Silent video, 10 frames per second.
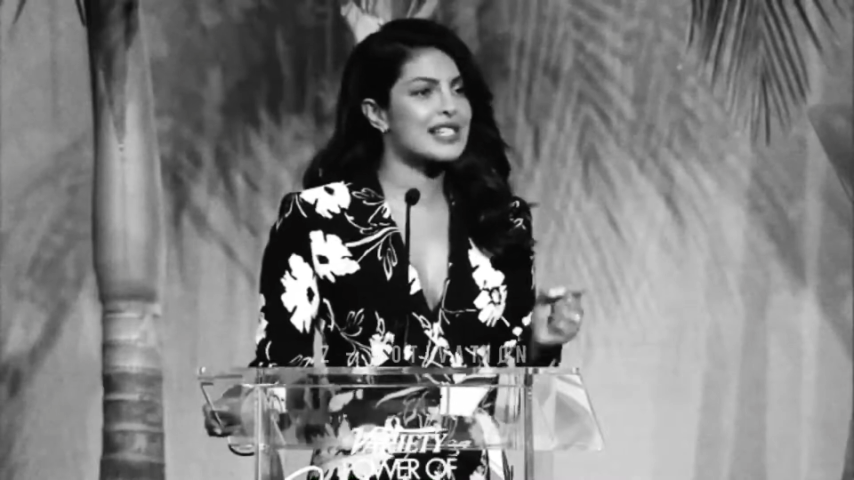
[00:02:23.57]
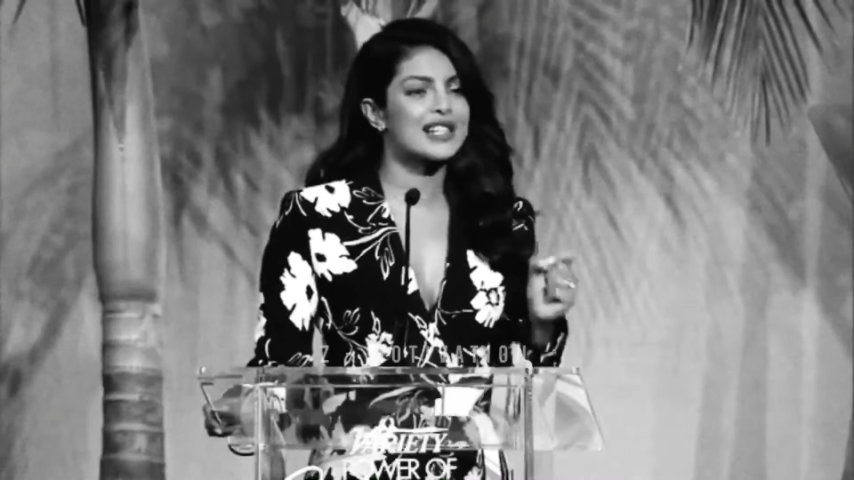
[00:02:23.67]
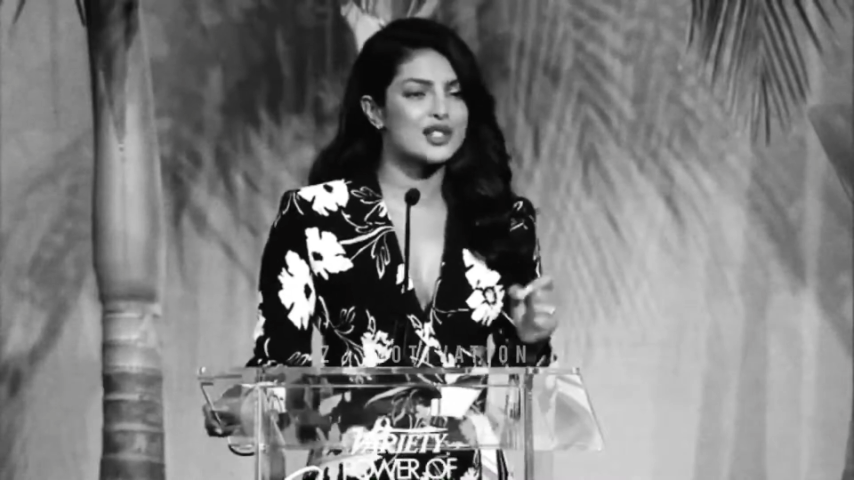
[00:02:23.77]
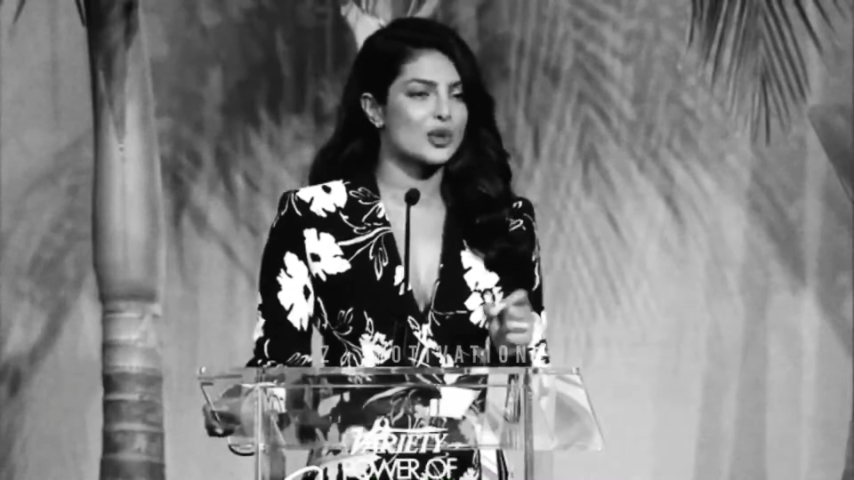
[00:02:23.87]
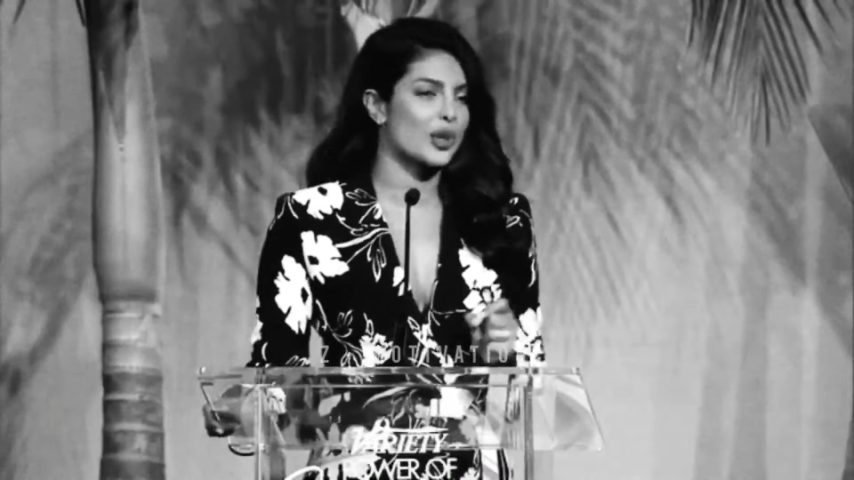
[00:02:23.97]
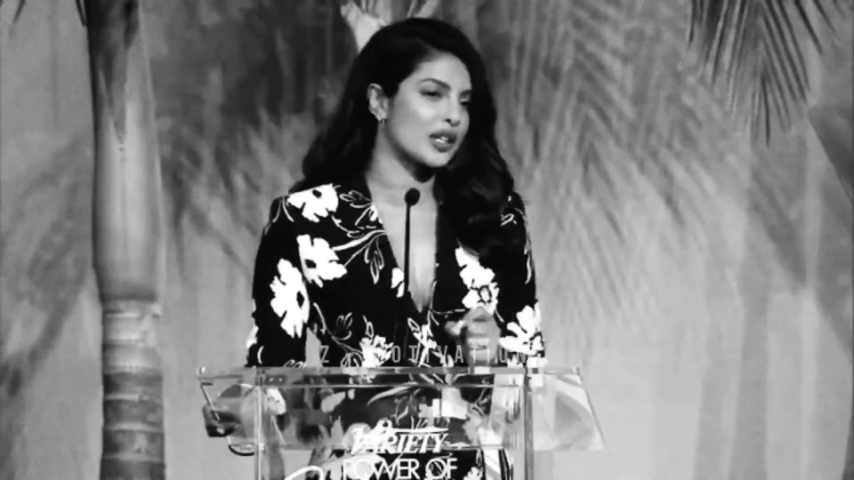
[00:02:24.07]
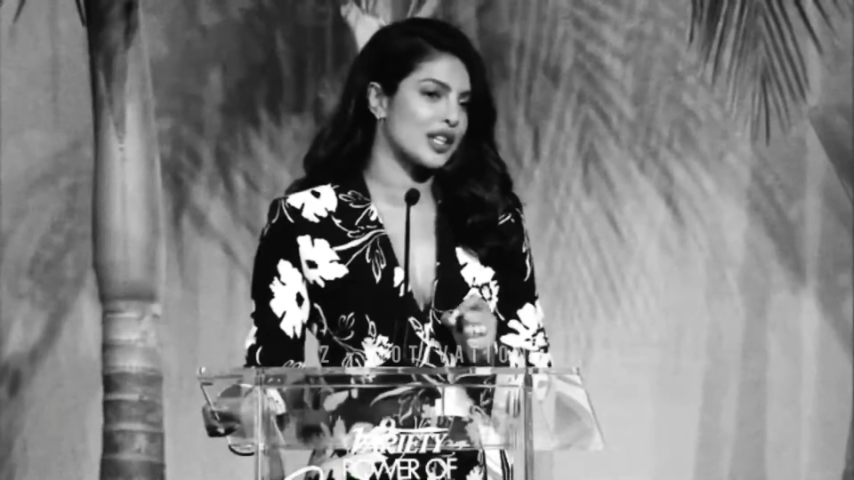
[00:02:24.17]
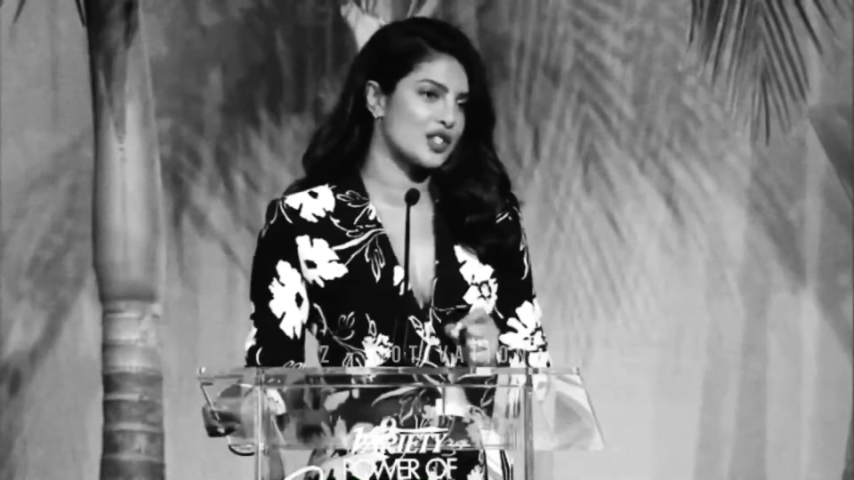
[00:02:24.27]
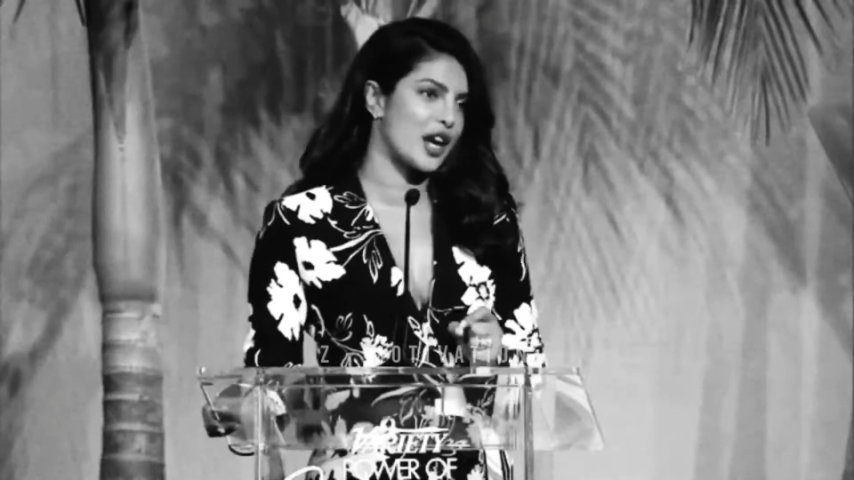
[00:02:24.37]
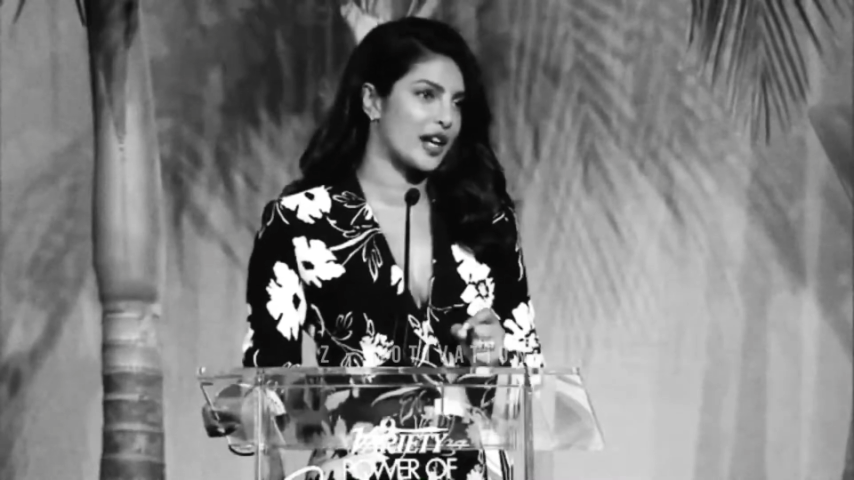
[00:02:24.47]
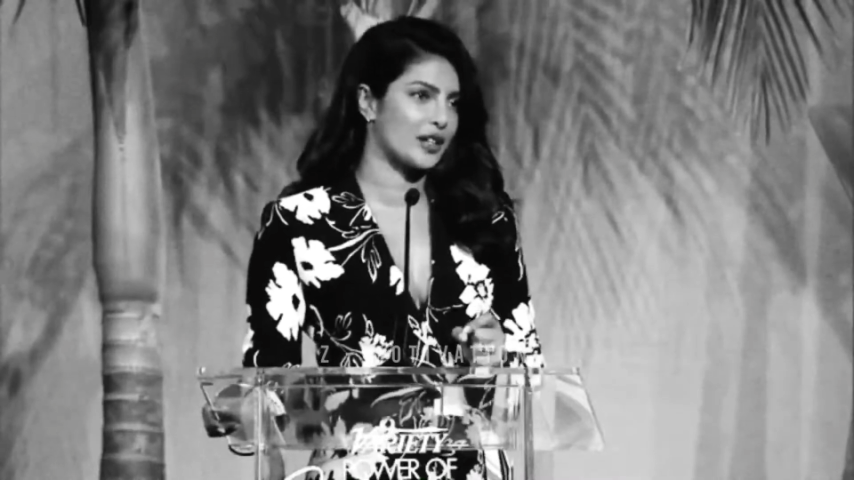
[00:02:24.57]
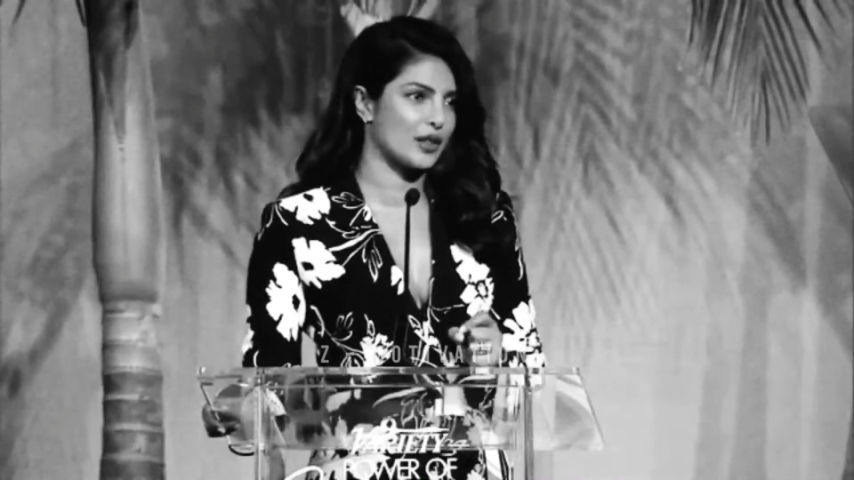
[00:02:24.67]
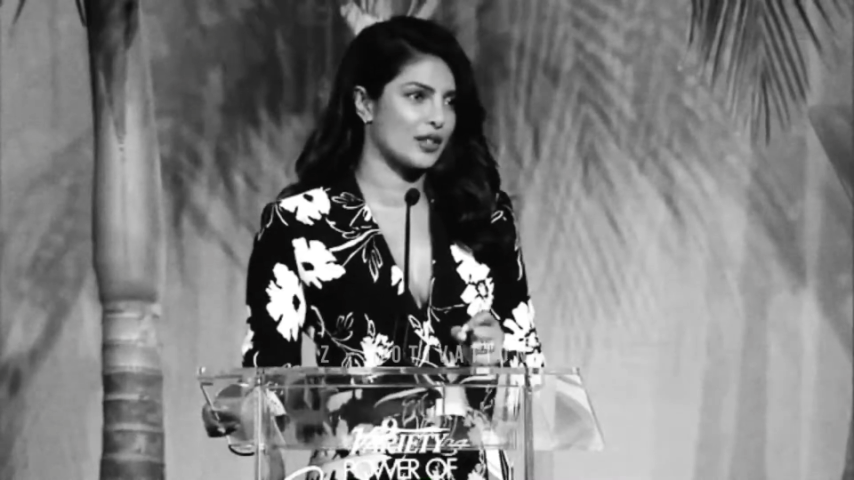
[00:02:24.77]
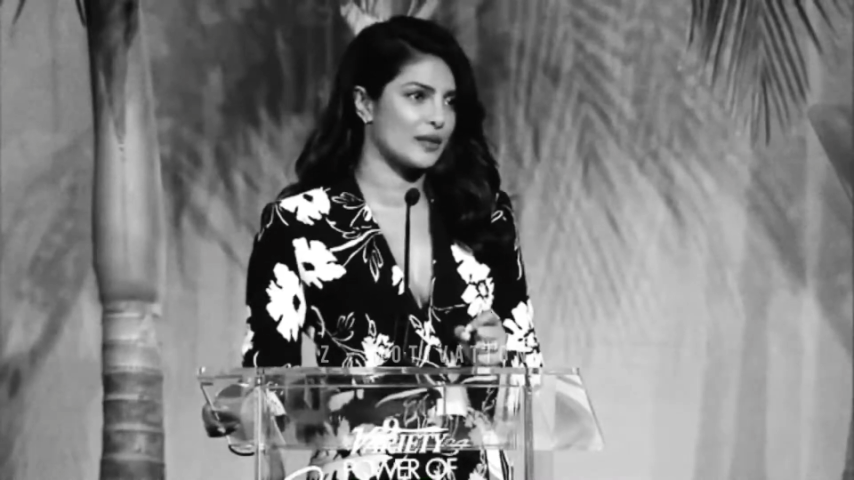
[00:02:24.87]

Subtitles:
enjoyed their childhood.